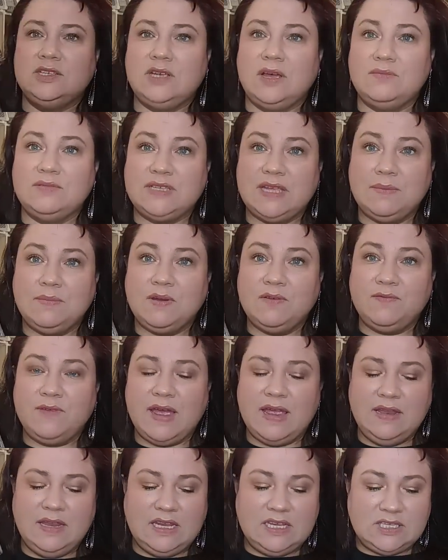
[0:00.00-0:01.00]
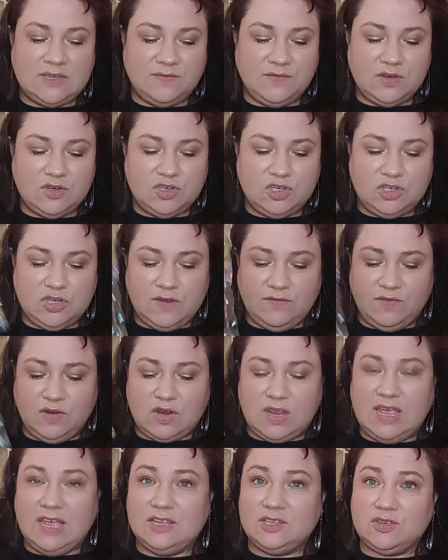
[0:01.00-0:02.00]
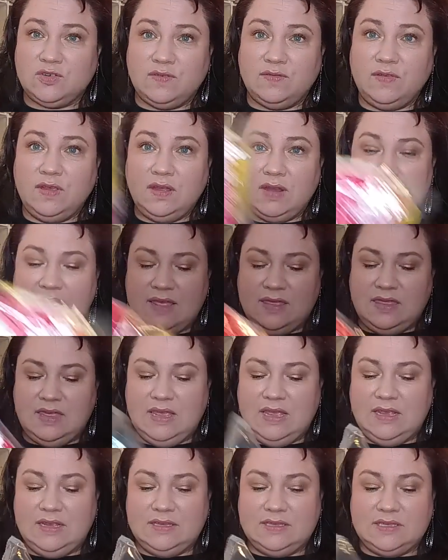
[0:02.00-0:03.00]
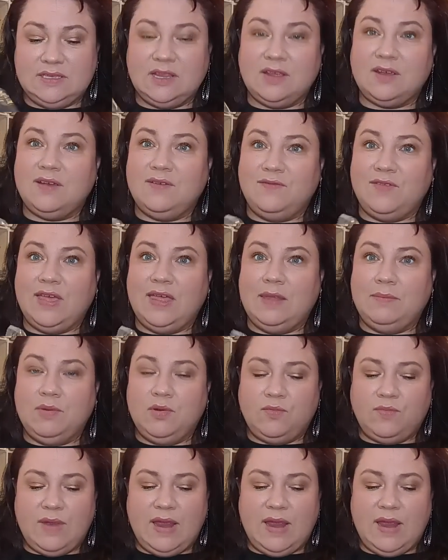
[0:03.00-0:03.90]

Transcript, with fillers: so I was able to find these if you if your kids or if you like these they're available